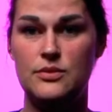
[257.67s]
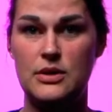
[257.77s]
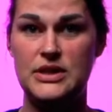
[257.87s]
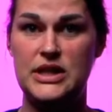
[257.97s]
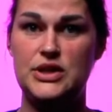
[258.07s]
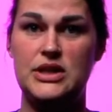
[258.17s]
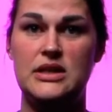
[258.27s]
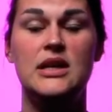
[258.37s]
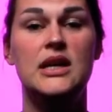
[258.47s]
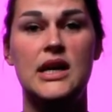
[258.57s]
rotation,
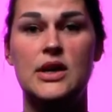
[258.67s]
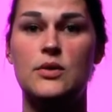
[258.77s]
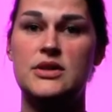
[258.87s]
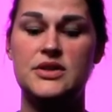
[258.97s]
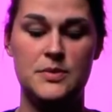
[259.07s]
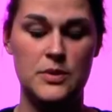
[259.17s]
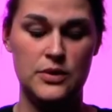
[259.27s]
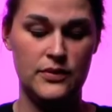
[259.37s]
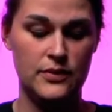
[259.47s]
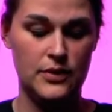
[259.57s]
in order to
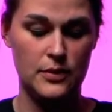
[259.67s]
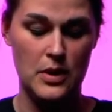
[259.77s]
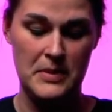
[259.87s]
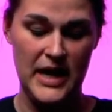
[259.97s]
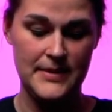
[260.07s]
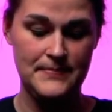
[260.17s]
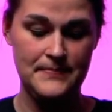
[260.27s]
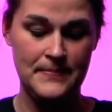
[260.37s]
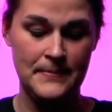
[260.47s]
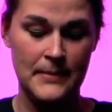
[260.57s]
move the robot.
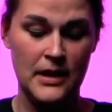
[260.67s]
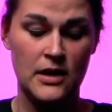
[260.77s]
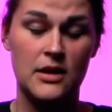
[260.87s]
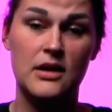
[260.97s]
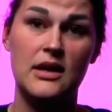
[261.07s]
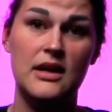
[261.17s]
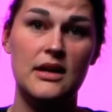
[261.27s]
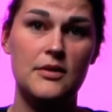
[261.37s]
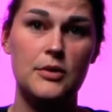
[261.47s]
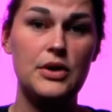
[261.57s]

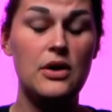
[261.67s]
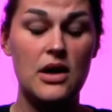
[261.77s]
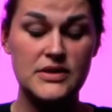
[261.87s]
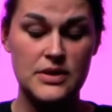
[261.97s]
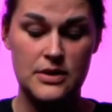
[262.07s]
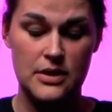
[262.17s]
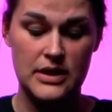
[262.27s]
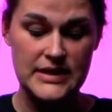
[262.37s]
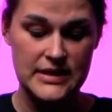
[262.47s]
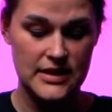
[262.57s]
You'll also
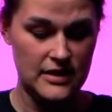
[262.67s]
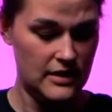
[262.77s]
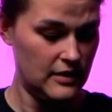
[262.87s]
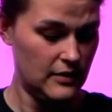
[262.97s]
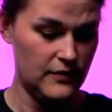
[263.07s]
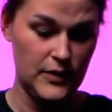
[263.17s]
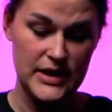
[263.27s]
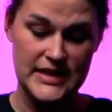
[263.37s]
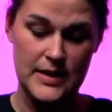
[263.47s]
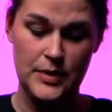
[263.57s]
notice, for
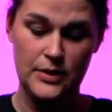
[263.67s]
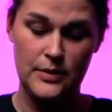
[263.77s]
example,